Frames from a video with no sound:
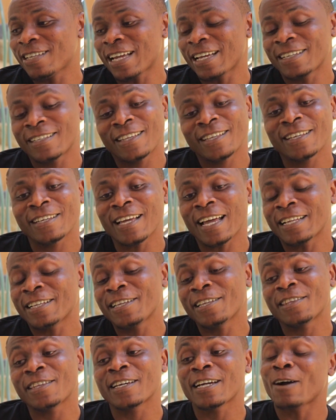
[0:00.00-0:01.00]
I think I
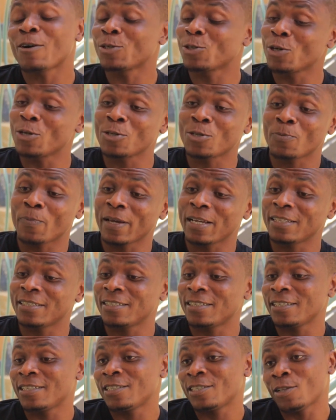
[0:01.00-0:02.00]
didn't think I was going to
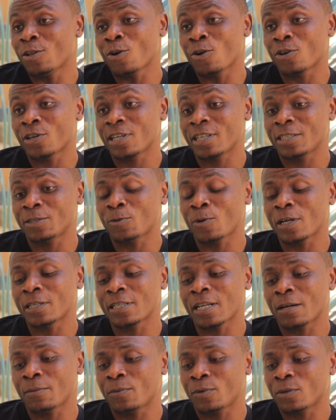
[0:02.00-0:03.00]
spend this long in
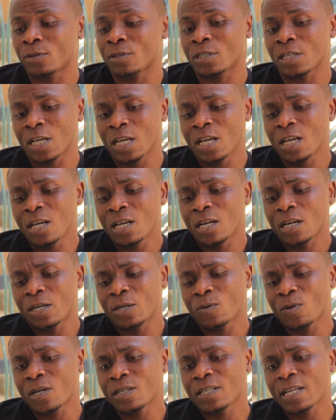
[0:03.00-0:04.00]
Rwanda but
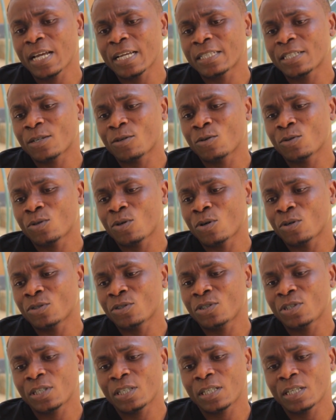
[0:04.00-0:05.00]
Rwanda is a good
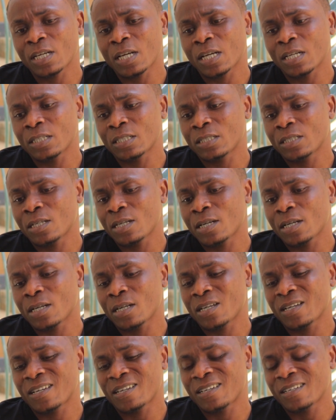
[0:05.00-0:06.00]
country and
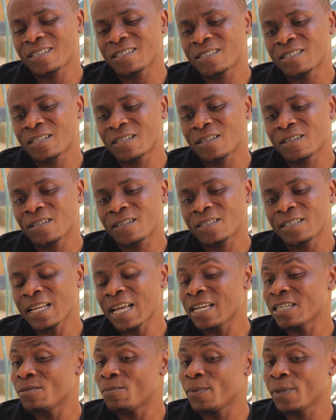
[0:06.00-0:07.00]
uh, it's a
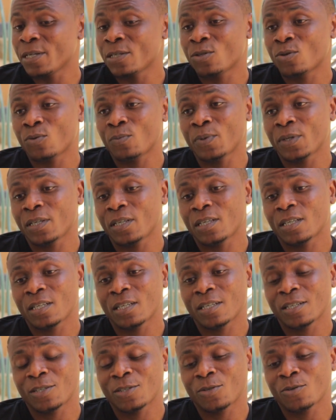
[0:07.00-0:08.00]
nice place to be
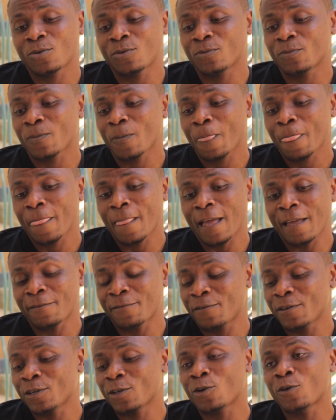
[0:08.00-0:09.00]
so I
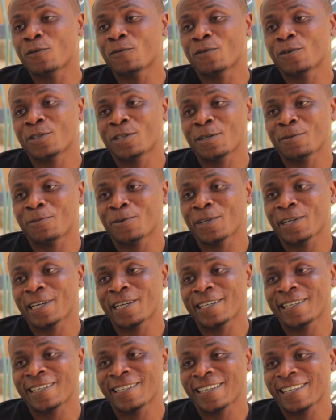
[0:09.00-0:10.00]
feel comfortable
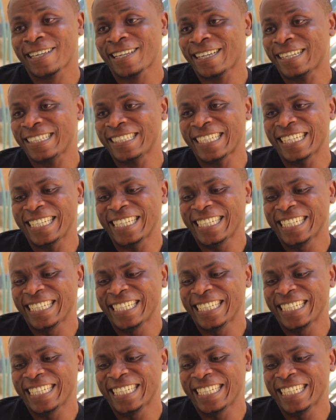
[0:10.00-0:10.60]
here yeah